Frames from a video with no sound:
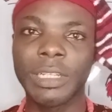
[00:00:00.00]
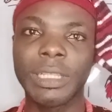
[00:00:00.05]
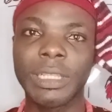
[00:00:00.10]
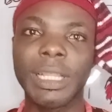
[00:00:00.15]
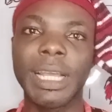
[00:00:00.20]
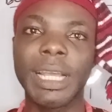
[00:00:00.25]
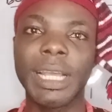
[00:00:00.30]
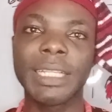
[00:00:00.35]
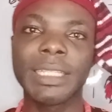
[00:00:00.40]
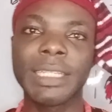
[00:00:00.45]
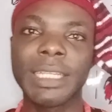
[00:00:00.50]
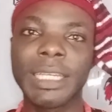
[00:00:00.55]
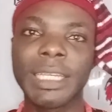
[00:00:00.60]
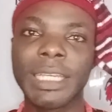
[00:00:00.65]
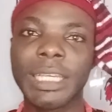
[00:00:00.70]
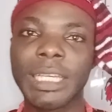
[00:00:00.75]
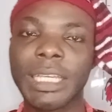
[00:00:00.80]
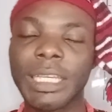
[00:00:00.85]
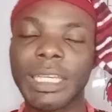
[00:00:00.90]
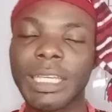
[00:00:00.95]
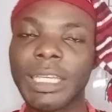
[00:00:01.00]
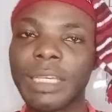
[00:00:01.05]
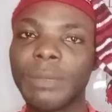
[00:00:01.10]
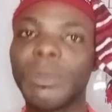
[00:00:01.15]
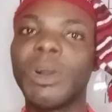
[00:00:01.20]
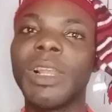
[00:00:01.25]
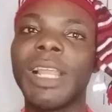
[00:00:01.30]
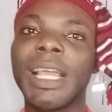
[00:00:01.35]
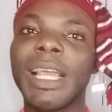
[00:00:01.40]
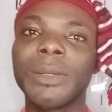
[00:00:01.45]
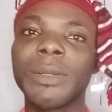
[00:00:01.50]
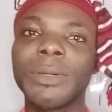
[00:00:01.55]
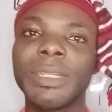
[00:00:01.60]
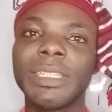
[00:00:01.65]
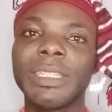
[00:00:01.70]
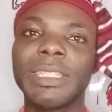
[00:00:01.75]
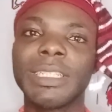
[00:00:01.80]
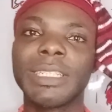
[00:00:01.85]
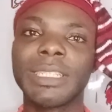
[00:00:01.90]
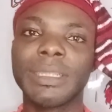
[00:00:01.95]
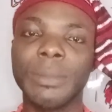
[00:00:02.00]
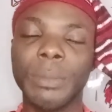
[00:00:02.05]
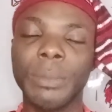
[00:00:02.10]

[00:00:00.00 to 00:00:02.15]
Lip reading: that Igbo language is